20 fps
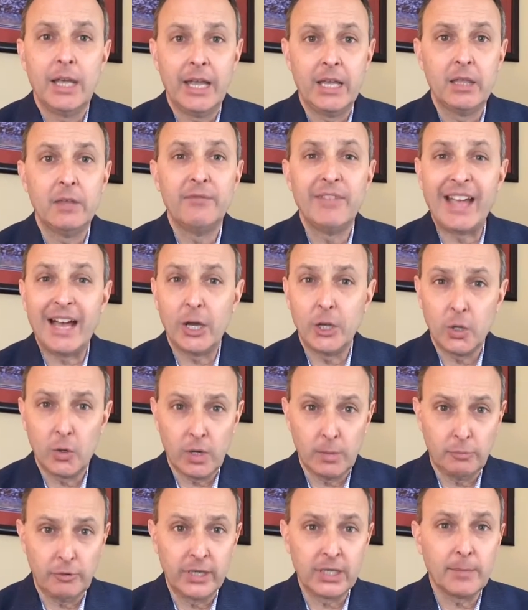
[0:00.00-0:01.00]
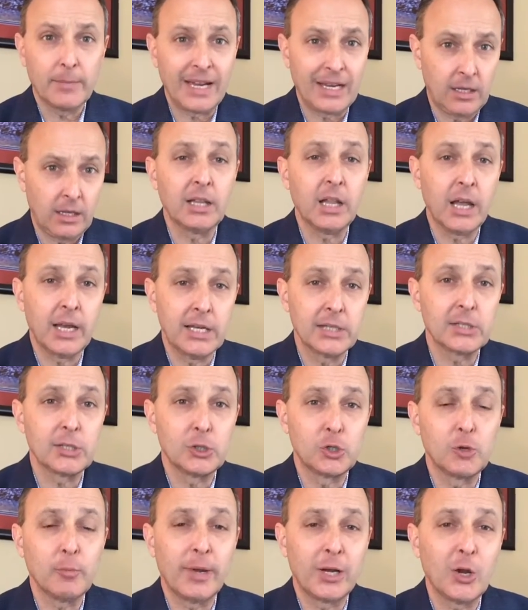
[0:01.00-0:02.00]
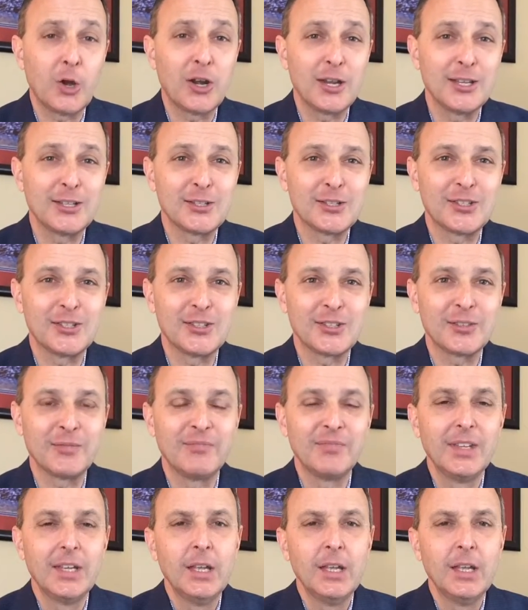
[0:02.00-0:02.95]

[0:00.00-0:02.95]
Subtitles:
and the value I bring to my clients and to my audiences.